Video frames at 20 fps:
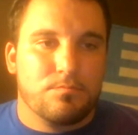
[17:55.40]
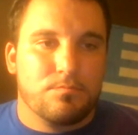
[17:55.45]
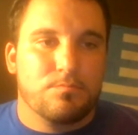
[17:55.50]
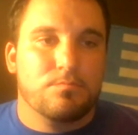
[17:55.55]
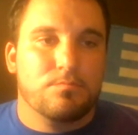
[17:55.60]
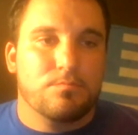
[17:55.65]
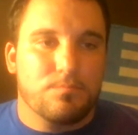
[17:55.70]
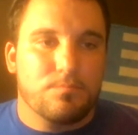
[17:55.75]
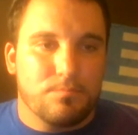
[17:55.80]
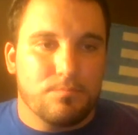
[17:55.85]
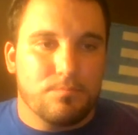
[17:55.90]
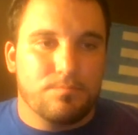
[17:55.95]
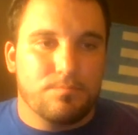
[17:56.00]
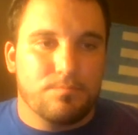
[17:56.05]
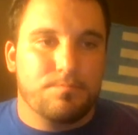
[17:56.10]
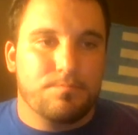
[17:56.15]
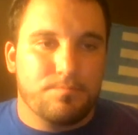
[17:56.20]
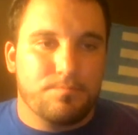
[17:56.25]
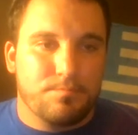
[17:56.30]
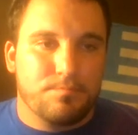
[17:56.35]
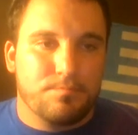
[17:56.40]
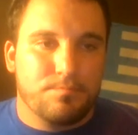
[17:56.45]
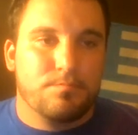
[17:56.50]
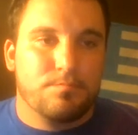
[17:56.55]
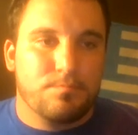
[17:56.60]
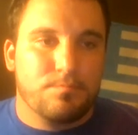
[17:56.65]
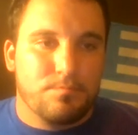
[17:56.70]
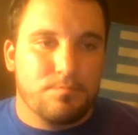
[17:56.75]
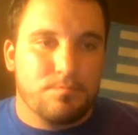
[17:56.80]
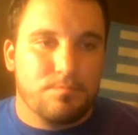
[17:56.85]

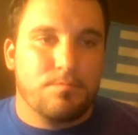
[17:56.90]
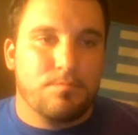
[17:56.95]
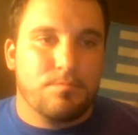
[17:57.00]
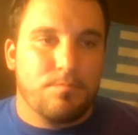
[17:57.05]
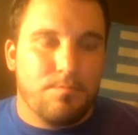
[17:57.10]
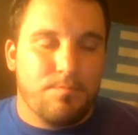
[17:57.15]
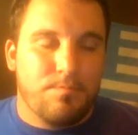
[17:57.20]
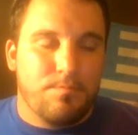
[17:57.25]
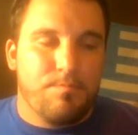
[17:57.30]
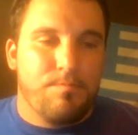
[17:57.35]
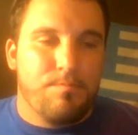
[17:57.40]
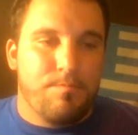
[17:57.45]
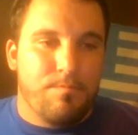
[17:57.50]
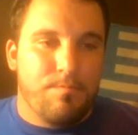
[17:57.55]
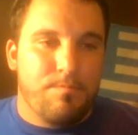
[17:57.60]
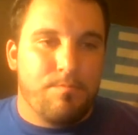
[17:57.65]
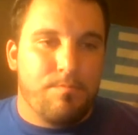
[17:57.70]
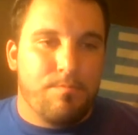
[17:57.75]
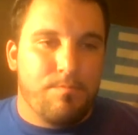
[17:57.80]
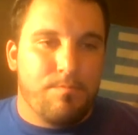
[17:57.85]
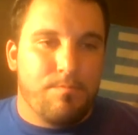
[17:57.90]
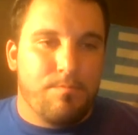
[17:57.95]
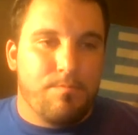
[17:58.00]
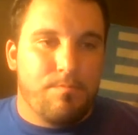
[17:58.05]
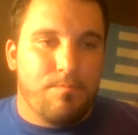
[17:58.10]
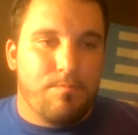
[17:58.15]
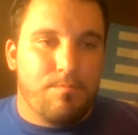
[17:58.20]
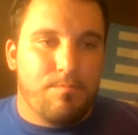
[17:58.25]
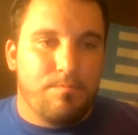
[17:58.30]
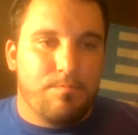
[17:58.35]

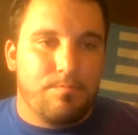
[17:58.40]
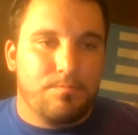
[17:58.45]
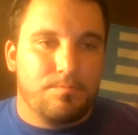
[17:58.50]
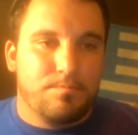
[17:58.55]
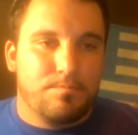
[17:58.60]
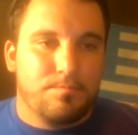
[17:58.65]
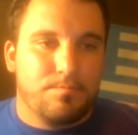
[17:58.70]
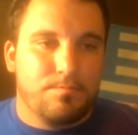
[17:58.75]
The person shown says nothing.